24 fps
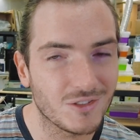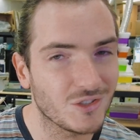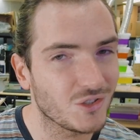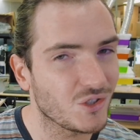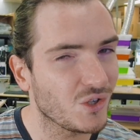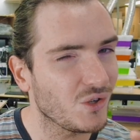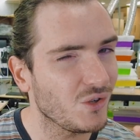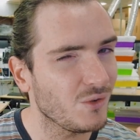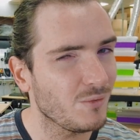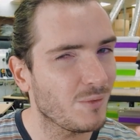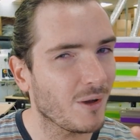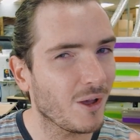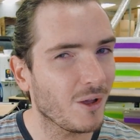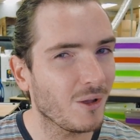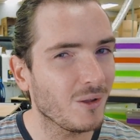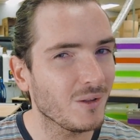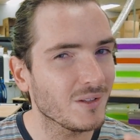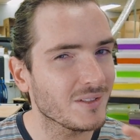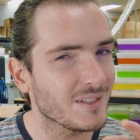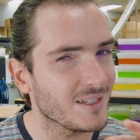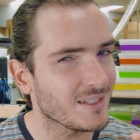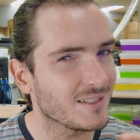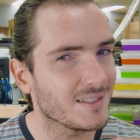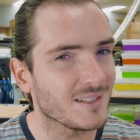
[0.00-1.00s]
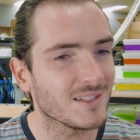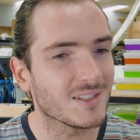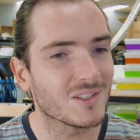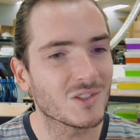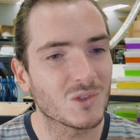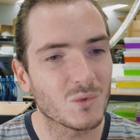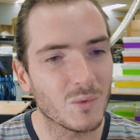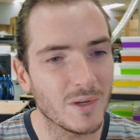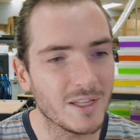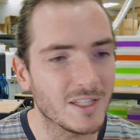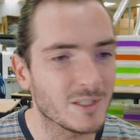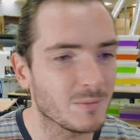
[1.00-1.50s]
2 poles is the
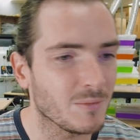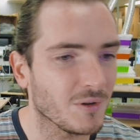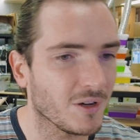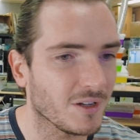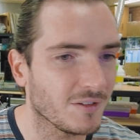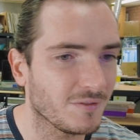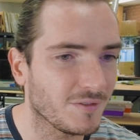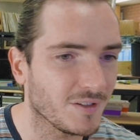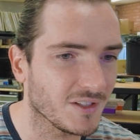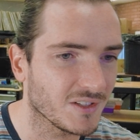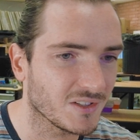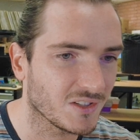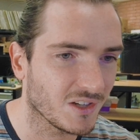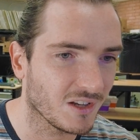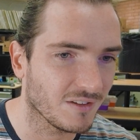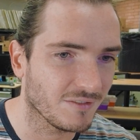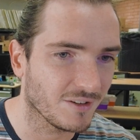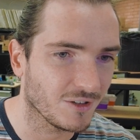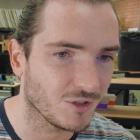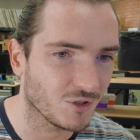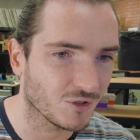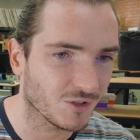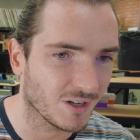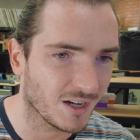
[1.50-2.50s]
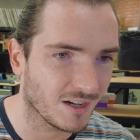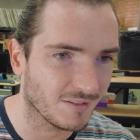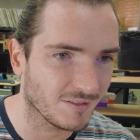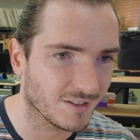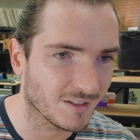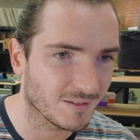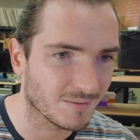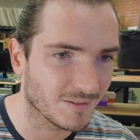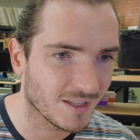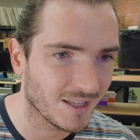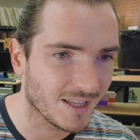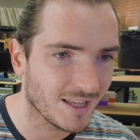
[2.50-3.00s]
sweet spot for the servo driver.